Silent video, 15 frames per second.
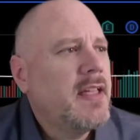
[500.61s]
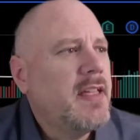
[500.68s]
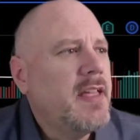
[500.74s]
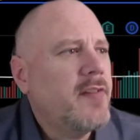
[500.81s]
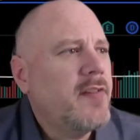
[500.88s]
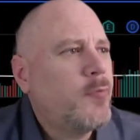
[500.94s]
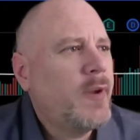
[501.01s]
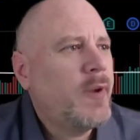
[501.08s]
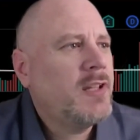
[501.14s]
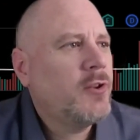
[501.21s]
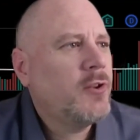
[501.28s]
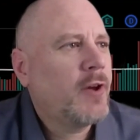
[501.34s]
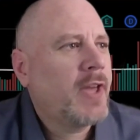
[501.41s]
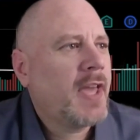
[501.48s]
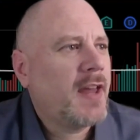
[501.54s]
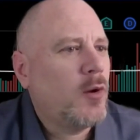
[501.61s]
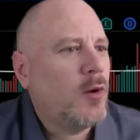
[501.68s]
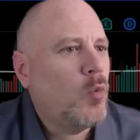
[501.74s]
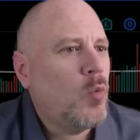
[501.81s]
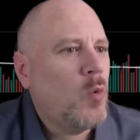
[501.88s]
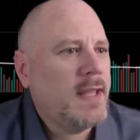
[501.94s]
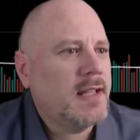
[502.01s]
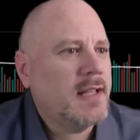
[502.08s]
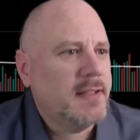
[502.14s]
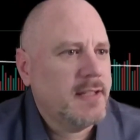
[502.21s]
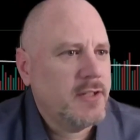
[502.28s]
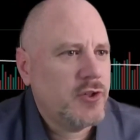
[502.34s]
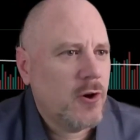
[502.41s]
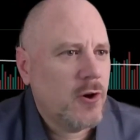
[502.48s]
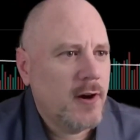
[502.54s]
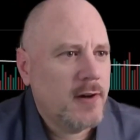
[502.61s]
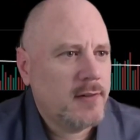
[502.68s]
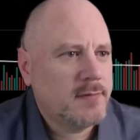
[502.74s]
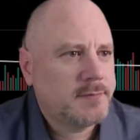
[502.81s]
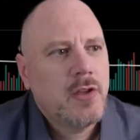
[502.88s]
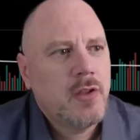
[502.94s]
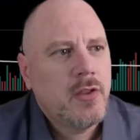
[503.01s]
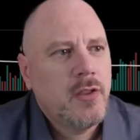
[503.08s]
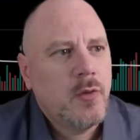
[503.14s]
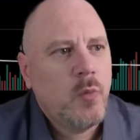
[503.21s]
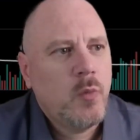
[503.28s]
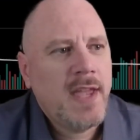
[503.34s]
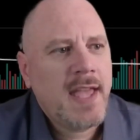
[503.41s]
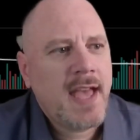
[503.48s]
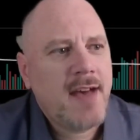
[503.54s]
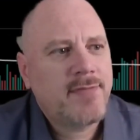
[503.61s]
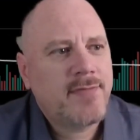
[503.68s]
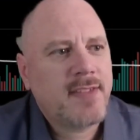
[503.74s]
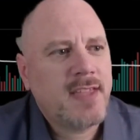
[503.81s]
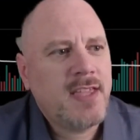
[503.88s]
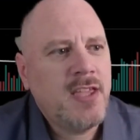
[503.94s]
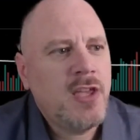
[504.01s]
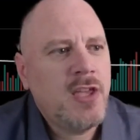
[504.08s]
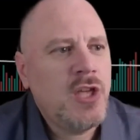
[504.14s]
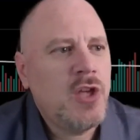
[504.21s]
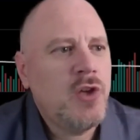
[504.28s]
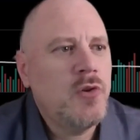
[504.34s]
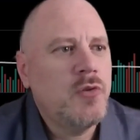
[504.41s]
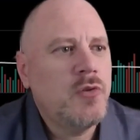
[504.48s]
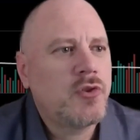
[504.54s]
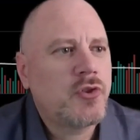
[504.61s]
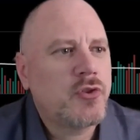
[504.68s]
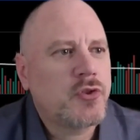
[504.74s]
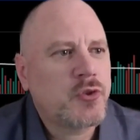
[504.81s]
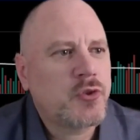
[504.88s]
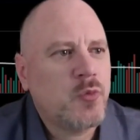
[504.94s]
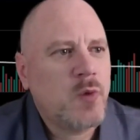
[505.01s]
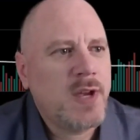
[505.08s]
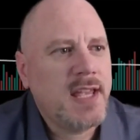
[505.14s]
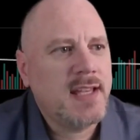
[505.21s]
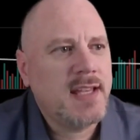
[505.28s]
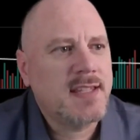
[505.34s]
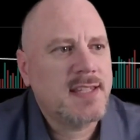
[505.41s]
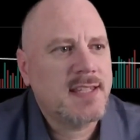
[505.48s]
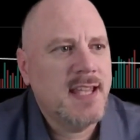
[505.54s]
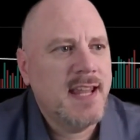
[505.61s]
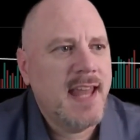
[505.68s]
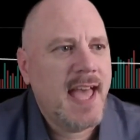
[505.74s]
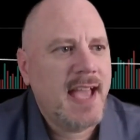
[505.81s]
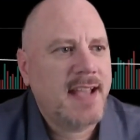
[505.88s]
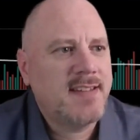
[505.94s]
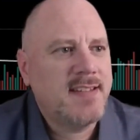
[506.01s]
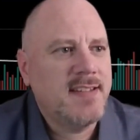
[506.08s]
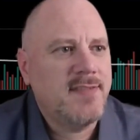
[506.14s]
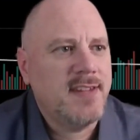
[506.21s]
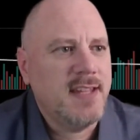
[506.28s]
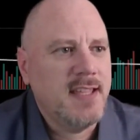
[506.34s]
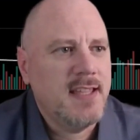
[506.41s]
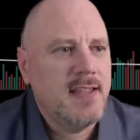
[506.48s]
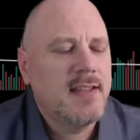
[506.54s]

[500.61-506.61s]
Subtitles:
If we look at a weekly chart, we have huge swings in activity